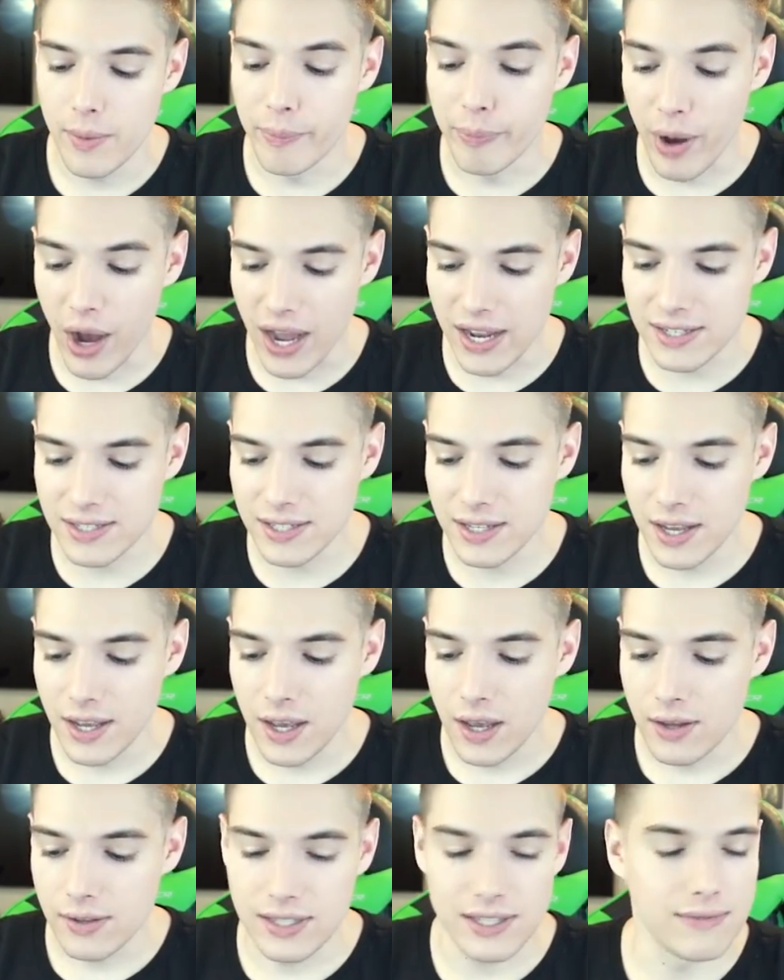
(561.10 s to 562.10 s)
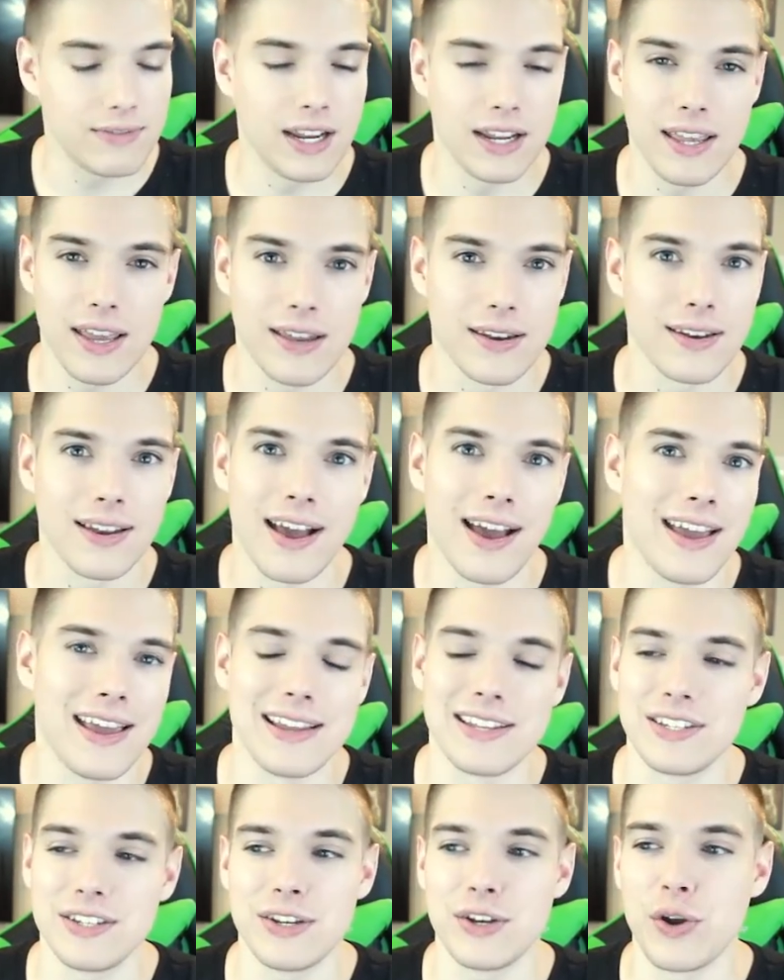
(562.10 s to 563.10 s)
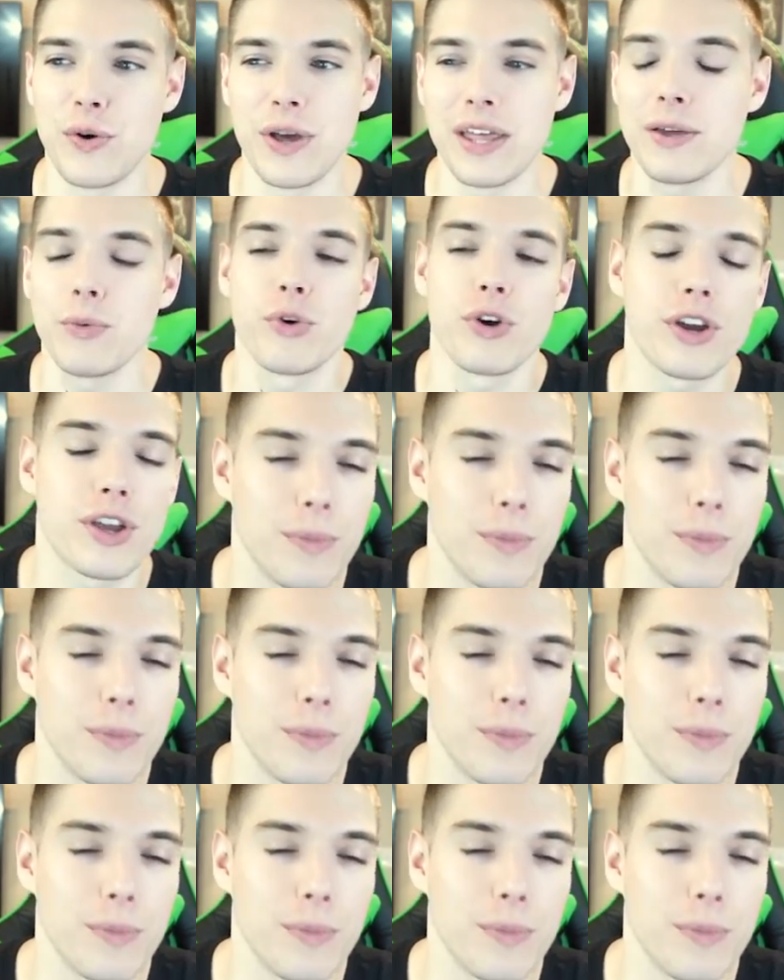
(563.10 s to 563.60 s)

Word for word: but again, it's, you know what, we're a